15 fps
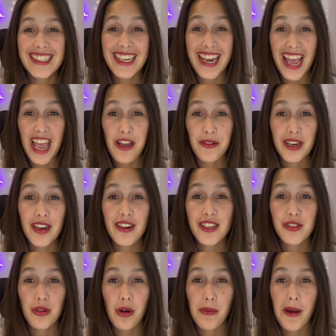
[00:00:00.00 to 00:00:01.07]
Today, we're
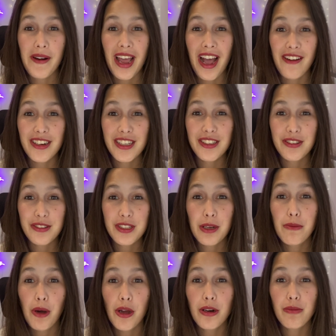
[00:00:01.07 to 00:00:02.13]
going to talk about how to use
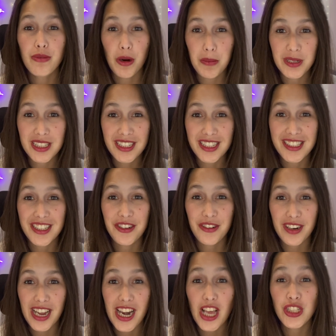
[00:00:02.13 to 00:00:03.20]
component properties to
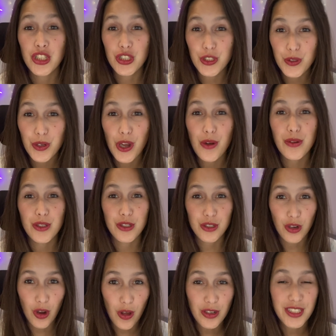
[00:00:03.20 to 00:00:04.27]
create a pseudo
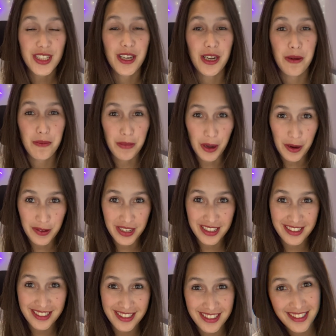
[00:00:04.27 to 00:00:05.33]
slot
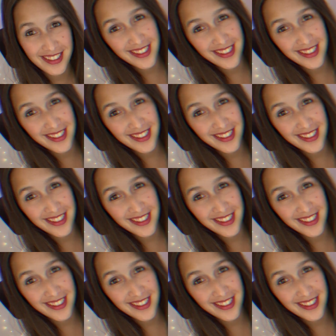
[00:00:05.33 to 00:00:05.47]
component.